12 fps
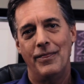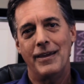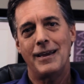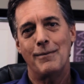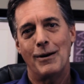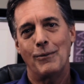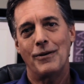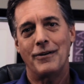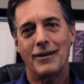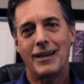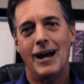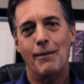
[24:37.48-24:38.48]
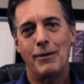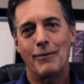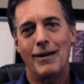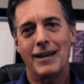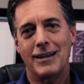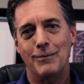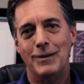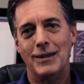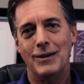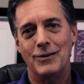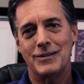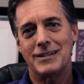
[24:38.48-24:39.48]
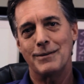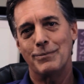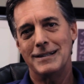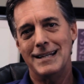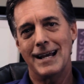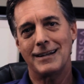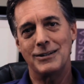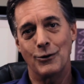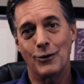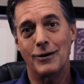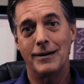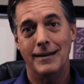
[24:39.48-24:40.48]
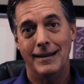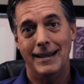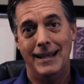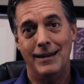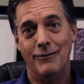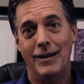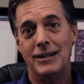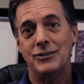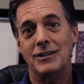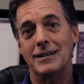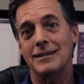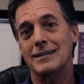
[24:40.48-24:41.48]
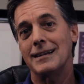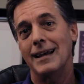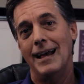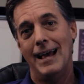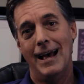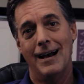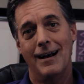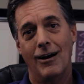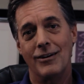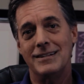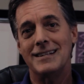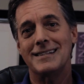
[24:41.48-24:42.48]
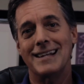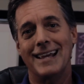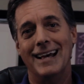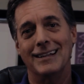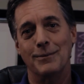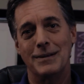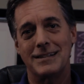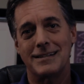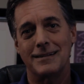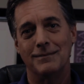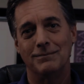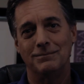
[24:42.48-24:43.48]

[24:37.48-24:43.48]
think about whether a copyright could be used to protect your invention's artistic elements.